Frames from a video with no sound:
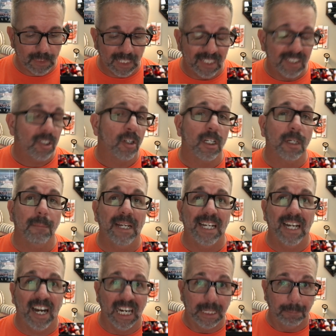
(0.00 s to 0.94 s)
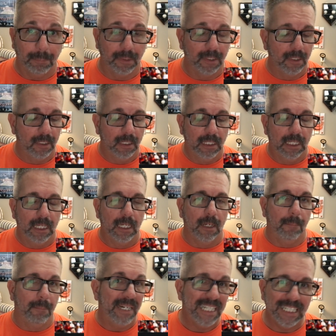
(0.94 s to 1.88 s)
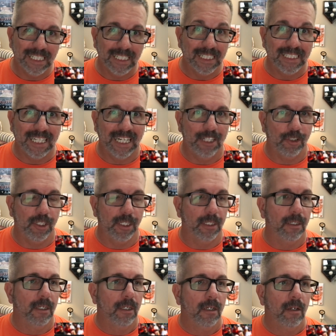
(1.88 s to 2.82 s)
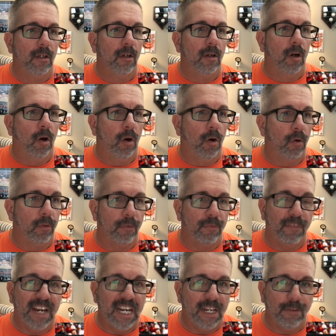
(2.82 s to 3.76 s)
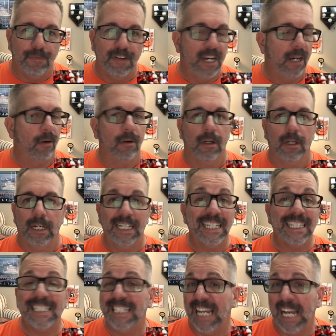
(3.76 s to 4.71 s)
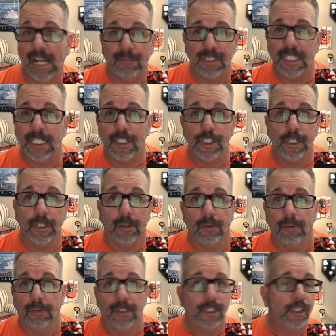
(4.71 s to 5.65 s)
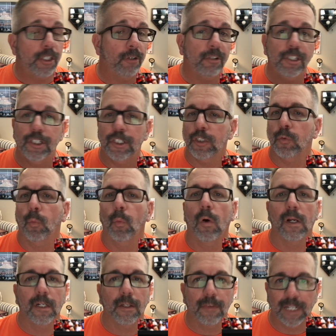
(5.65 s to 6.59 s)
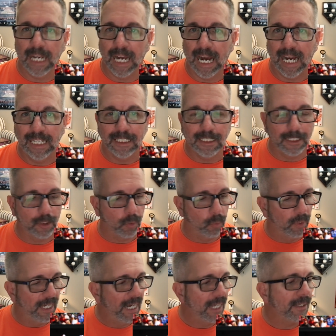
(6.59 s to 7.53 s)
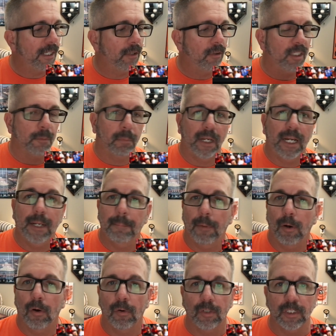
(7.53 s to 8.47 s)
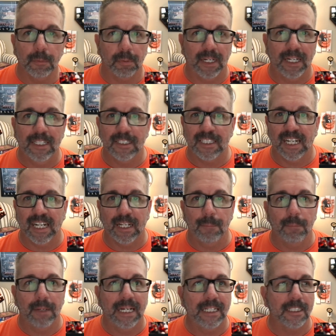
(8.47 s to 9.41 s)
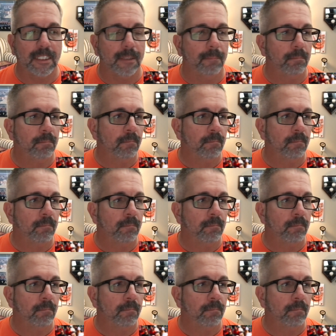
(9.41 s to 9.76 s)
I'm talking about hype, media attention, all the fanfare. He doesn't have it this year. This year, he's just one of the guys. He's going out there, he's playing ball, he's playing second base.